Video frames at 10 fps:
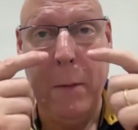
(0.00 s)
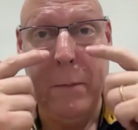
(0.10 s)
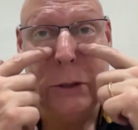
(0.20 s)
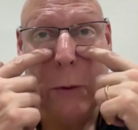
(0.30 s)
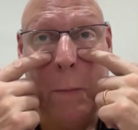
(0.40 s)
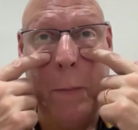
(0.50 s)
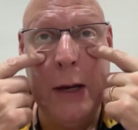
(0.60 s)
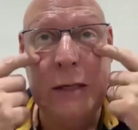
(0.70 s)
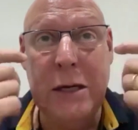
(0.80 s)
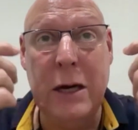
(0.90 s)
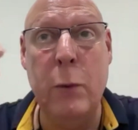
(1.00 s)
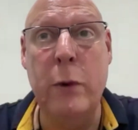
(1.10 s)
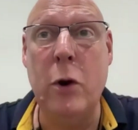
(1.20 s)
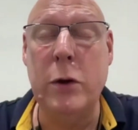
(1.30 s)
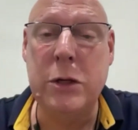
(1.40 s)
So basically, we've
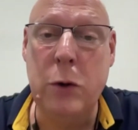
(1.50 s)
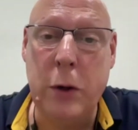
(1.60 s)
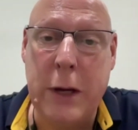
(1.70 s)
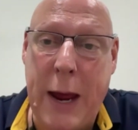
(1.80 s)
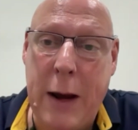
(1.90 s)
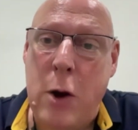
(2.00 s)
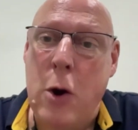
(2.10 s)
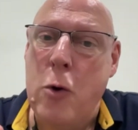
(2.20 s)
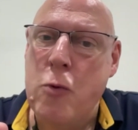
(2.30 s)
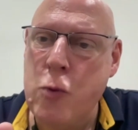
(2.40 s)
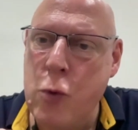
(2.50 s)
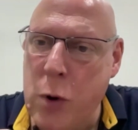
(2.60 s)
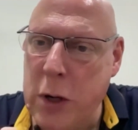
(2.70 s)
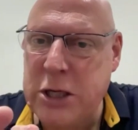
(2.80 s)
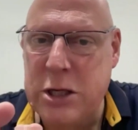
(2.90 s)
got to look at
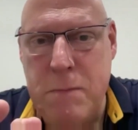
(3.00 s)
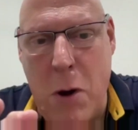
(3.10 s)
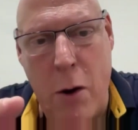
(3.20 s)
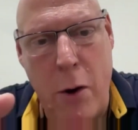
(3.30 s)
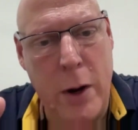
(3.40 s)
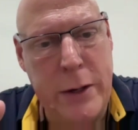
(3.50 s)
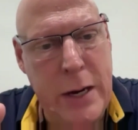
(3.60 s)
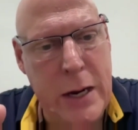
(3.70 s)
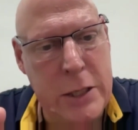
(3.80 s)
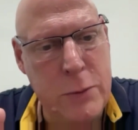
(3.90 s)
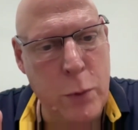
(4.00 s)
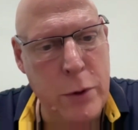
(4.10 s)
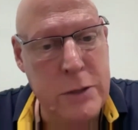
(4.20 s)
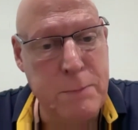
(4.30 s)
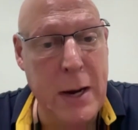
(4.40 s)
really smart ideas with
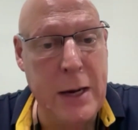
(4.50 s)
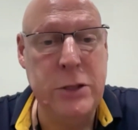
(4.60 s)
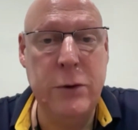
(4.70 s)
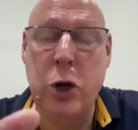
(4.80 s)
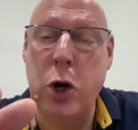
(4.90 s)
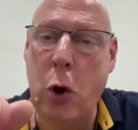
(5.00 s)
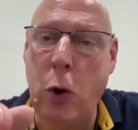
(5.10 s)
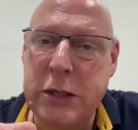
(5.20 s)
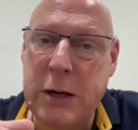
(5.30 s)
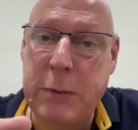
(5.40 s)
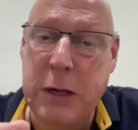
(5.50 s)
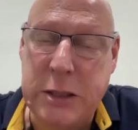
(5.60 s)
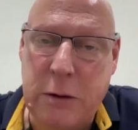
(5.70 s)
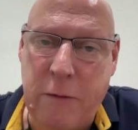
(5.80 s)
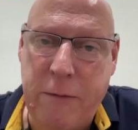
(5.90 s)
respect to the concept
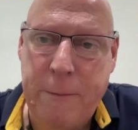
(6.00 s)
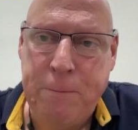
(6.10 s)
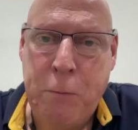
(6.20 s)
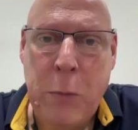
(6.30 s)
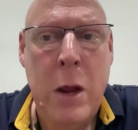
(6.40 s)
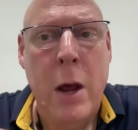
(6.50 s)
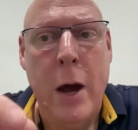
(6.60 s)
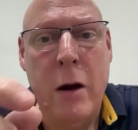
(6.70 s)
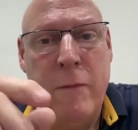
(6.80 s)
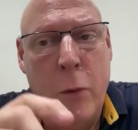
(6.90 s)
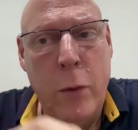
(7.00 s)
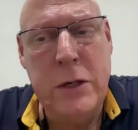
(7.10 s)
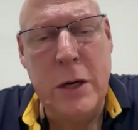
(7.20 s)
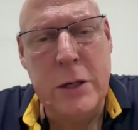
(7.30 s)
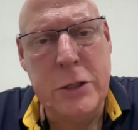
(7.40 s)
itself. And I've already
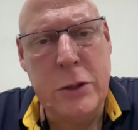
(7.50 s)
touched